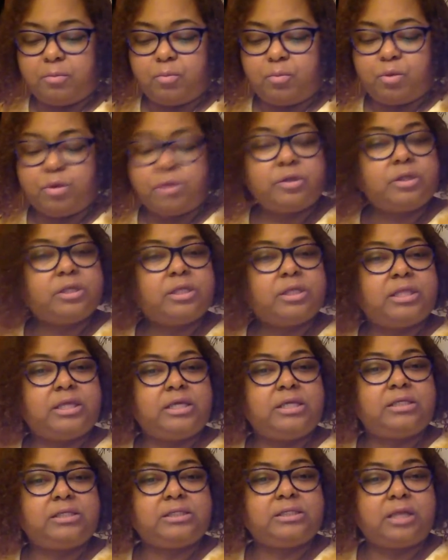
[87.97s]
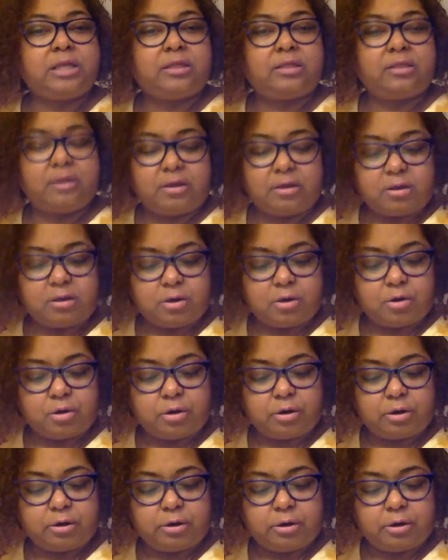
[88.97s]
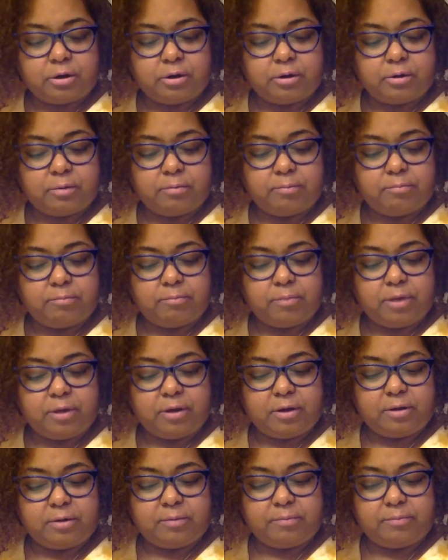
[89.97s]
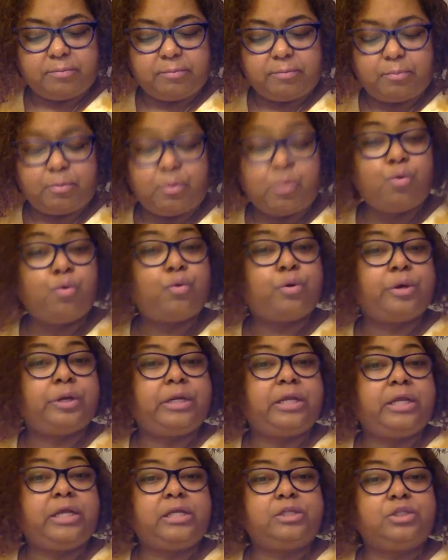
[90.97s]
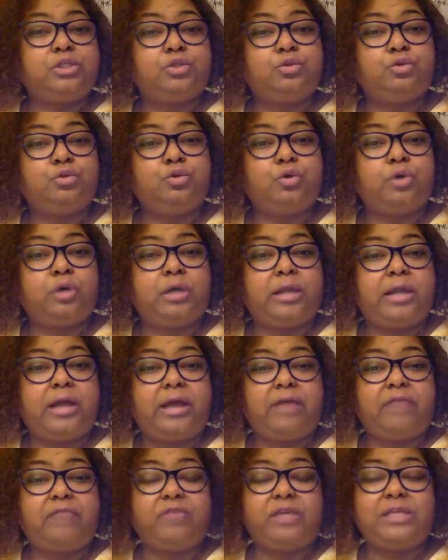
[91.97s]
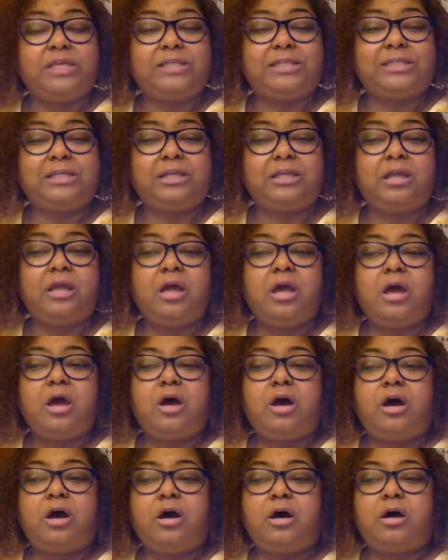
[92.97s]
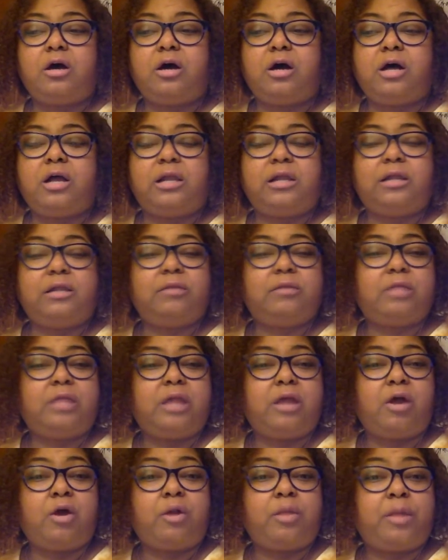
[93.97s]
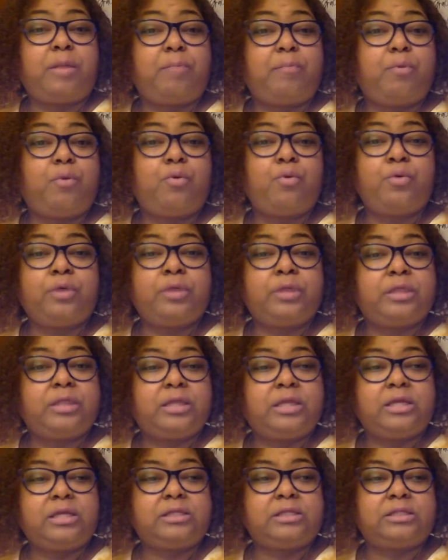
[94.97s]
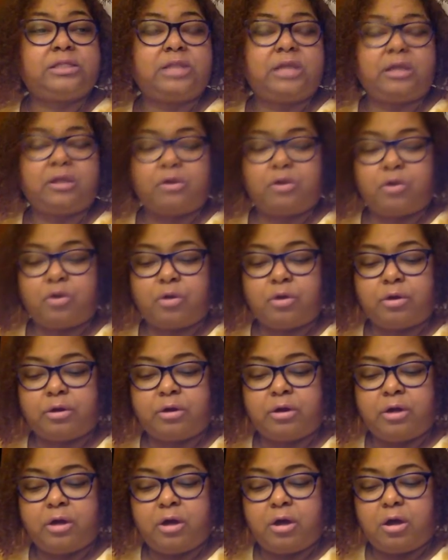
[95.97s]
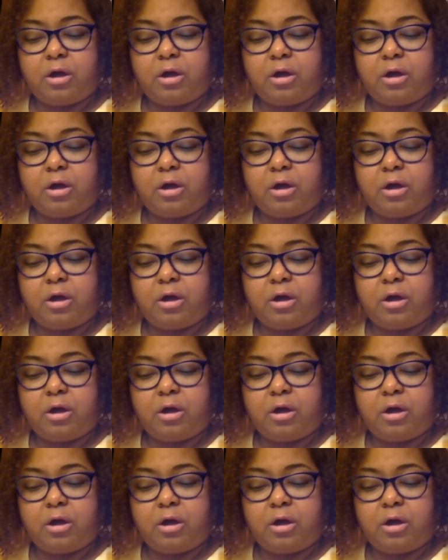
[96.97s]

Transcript: What are the things that they are pouring into your life? Is it are they pouring things that are